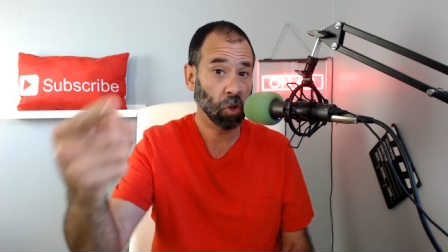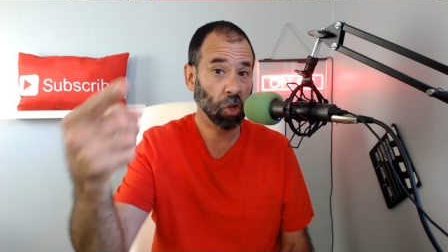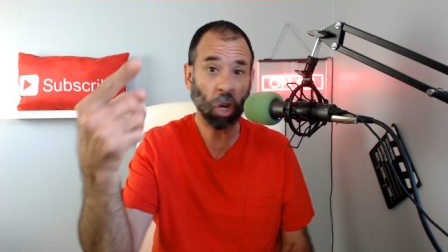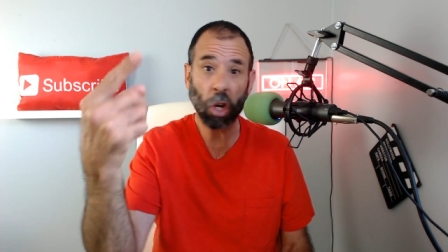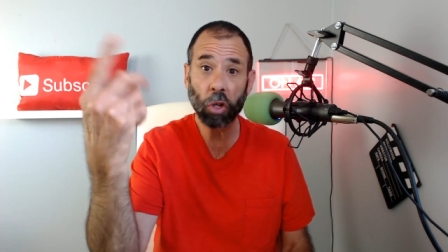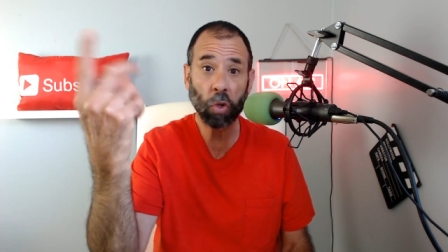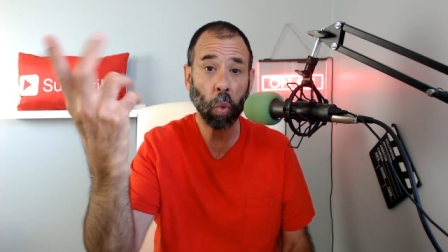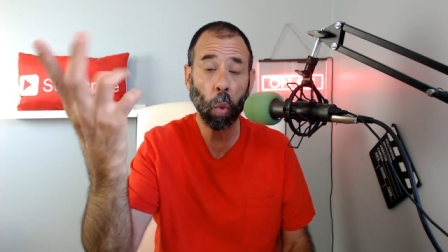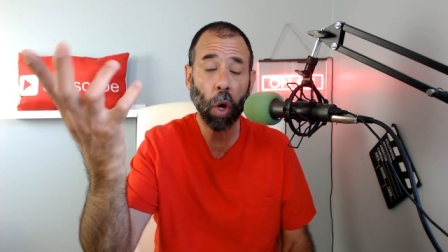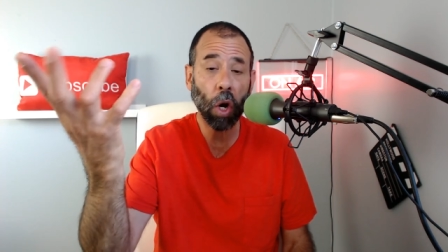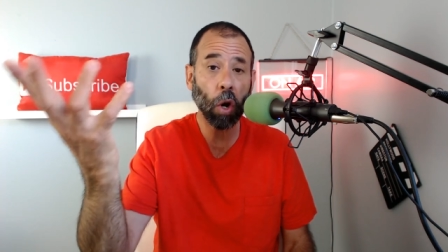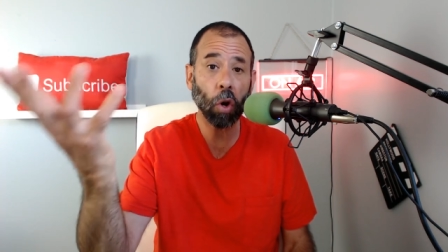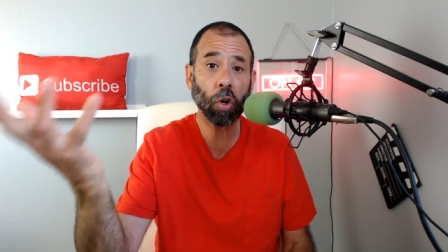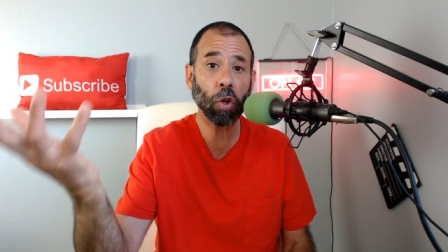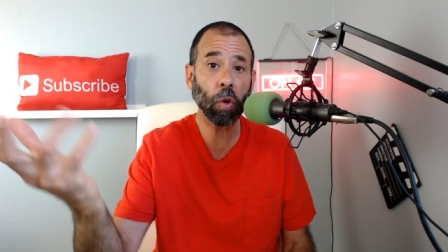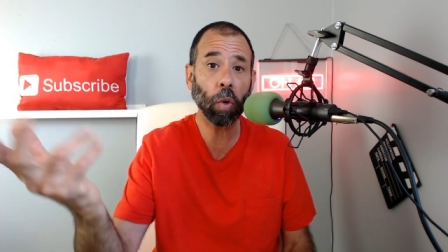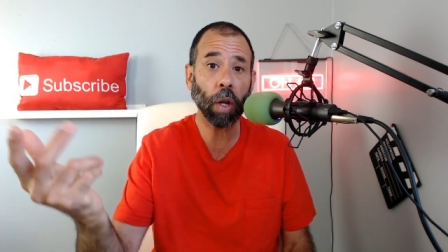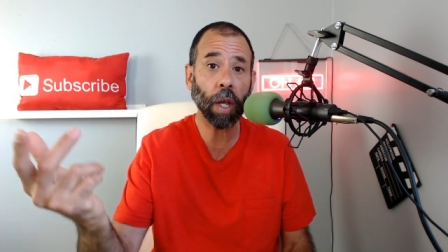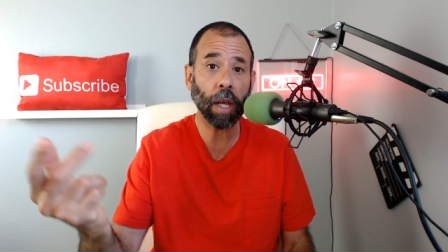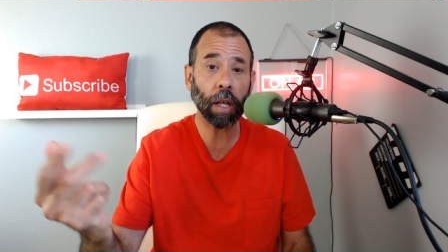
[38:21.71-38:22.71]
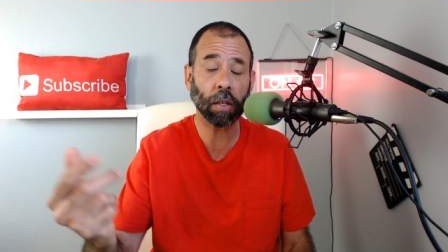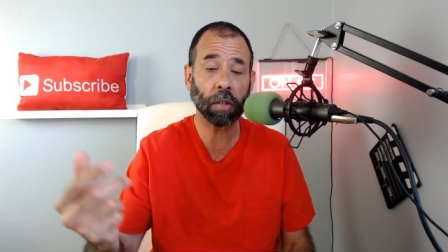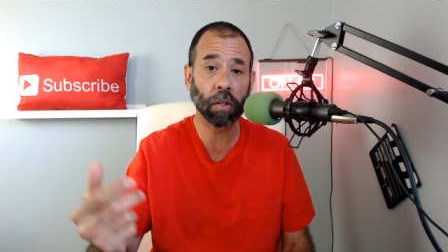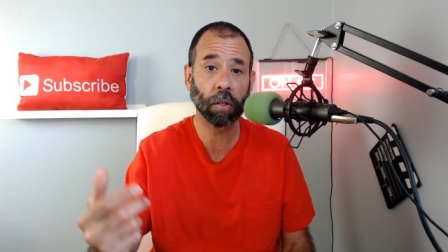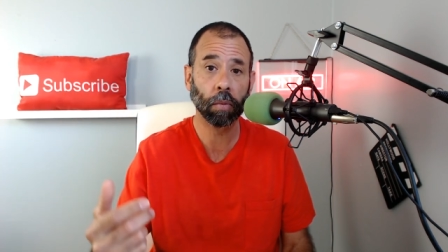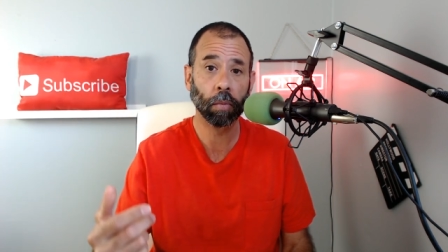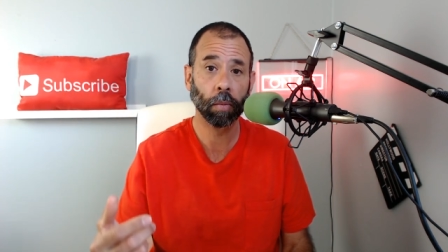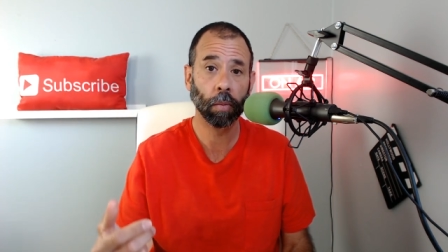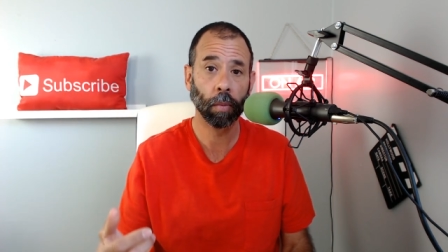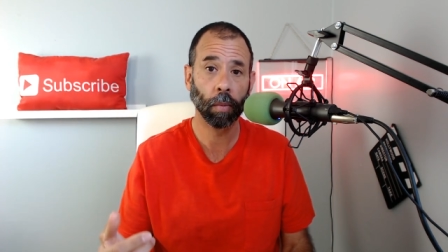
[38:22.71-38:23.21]
just one or two
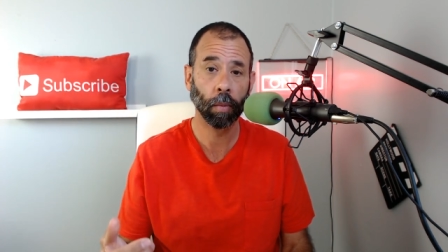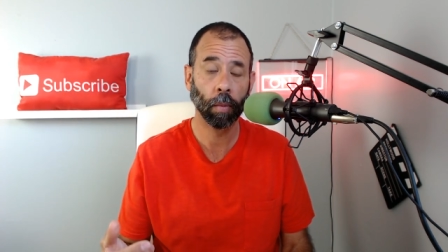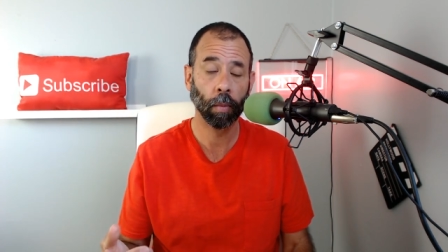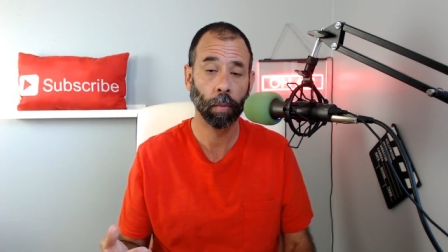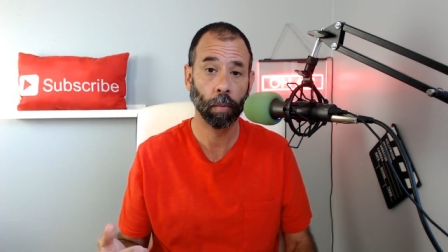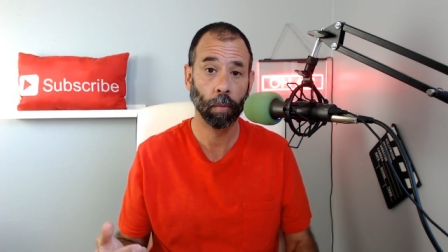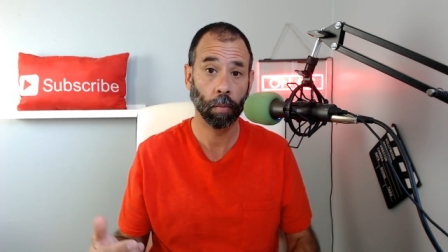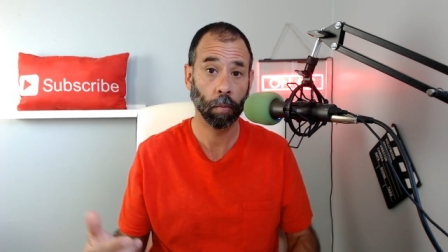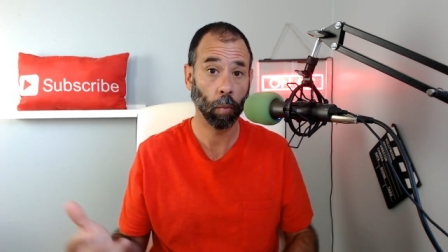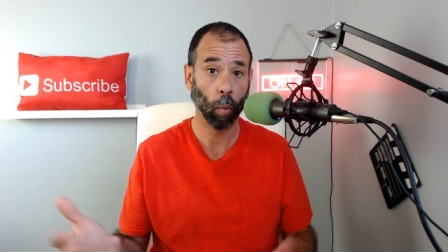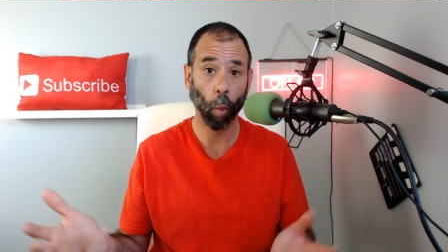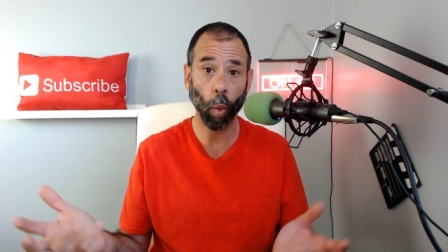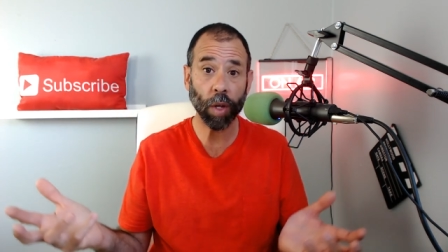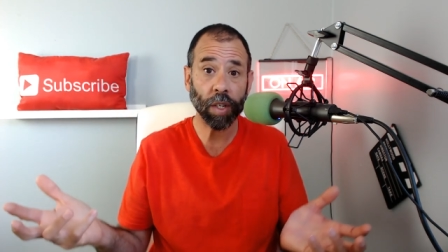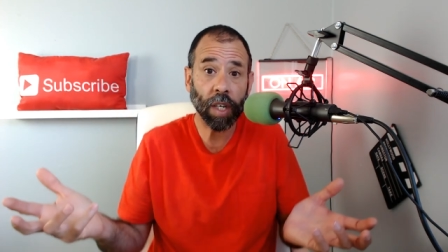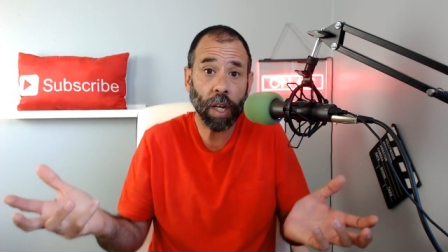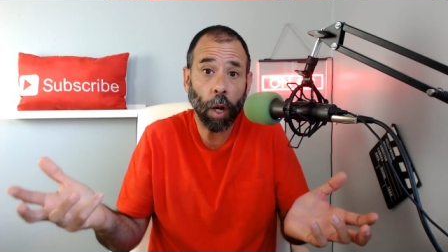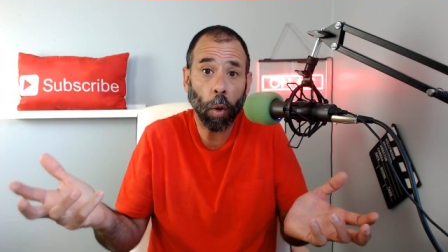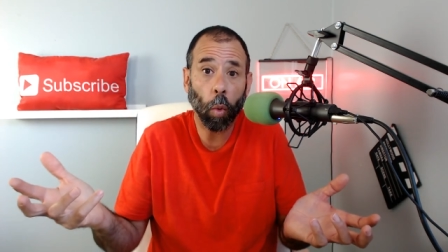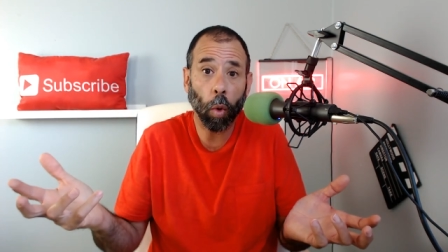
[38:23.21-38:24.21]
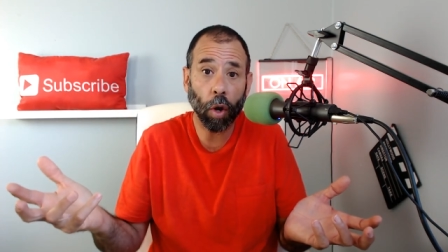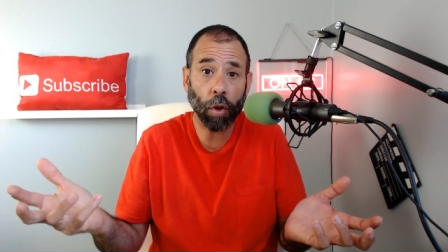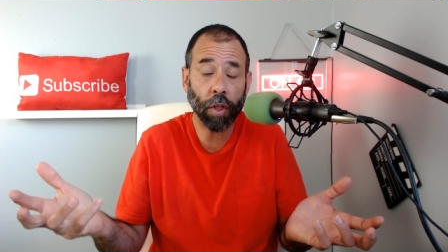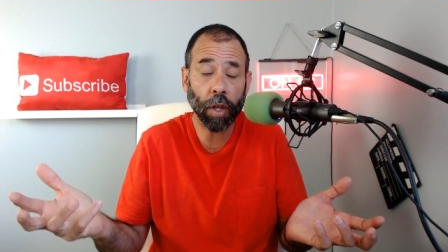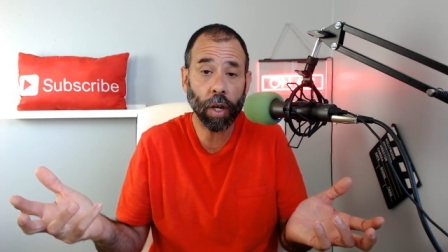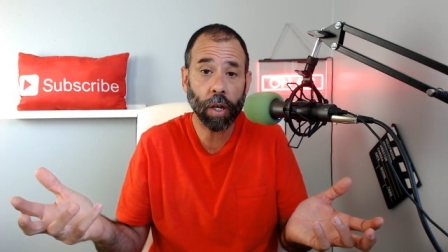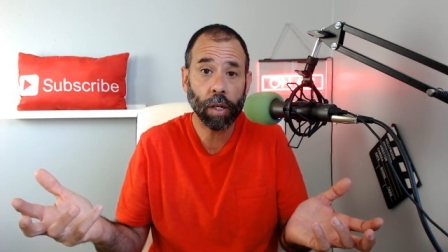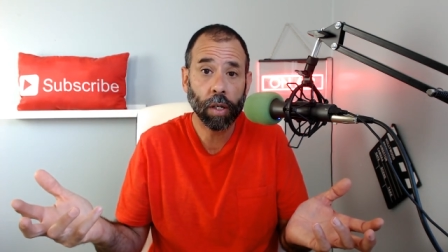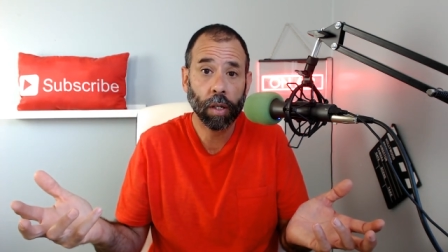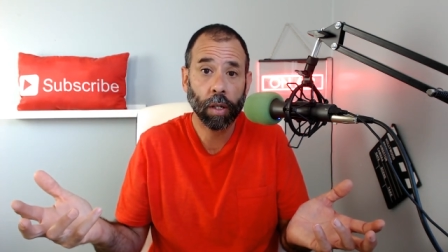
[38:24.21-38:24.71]
leads. Wasn't it
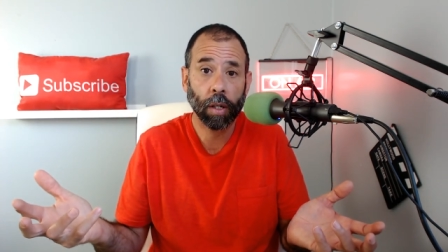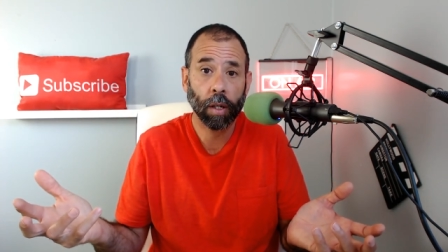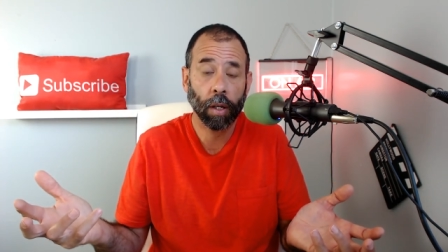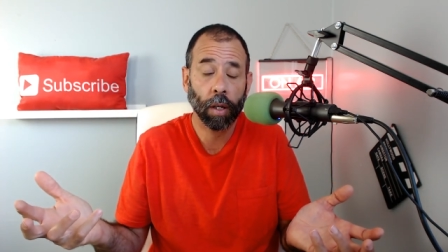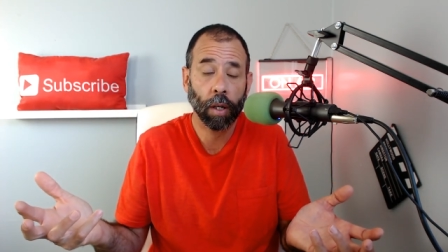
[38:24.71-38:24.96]
worth it?